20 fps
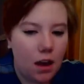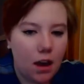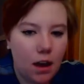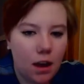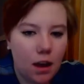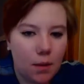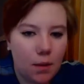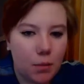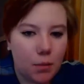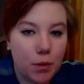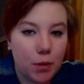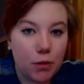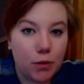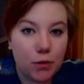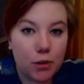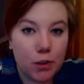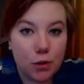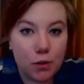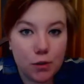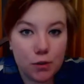But
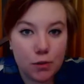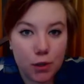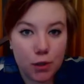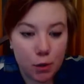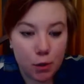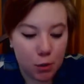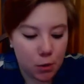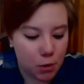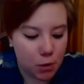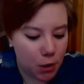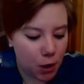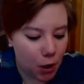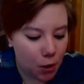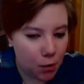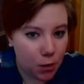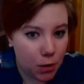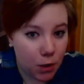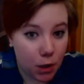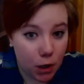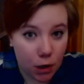for those of you who
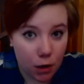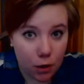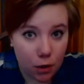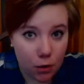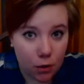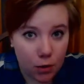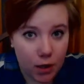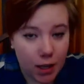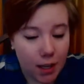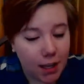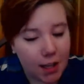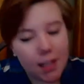don't know,